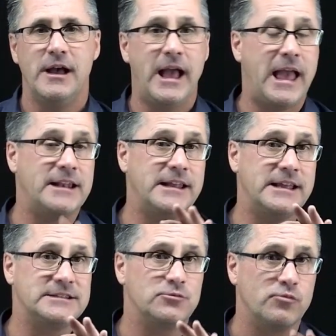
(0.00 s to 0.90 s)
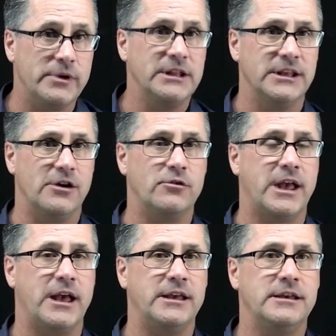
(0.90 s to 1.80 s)
And it's really
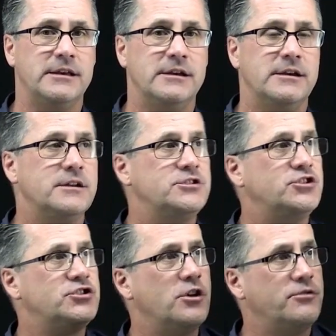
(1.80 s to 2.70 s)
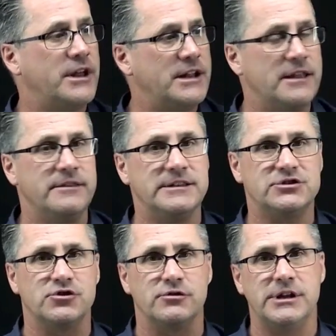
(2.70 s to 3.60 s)
okay to show that in this
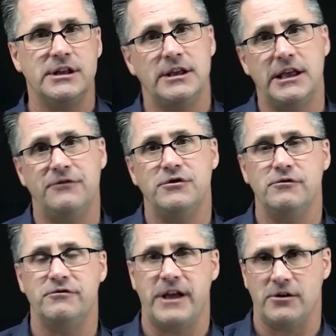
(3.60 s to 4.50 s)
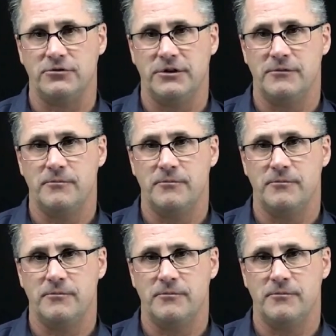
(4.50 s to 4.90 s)
journey, if you failed.